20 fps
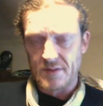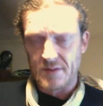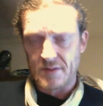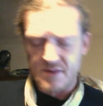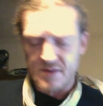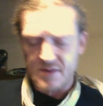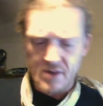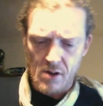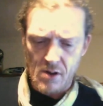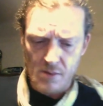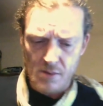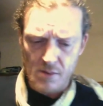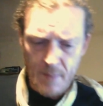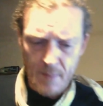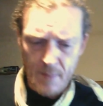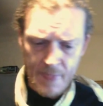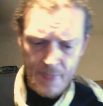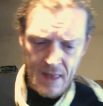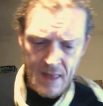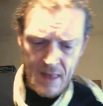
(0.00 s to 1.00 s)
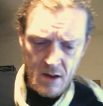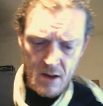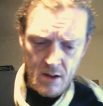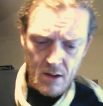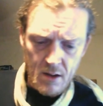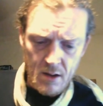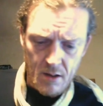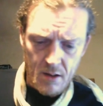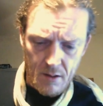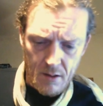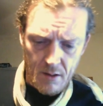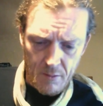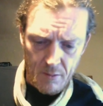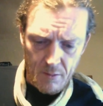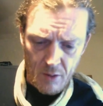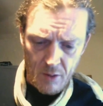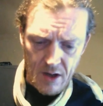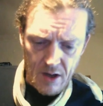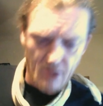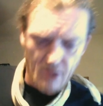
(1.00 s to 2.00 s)
So
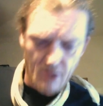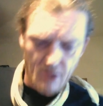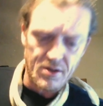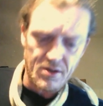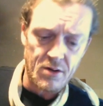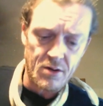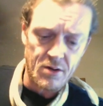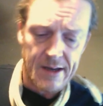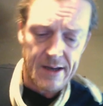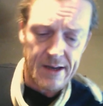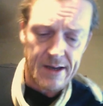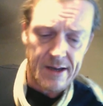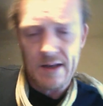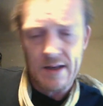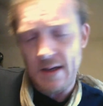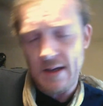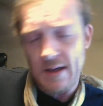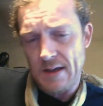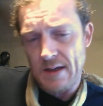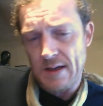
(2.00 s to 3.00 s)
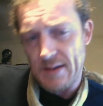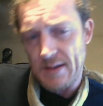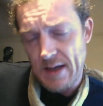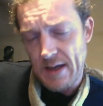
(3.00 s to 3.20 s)
we all know that it is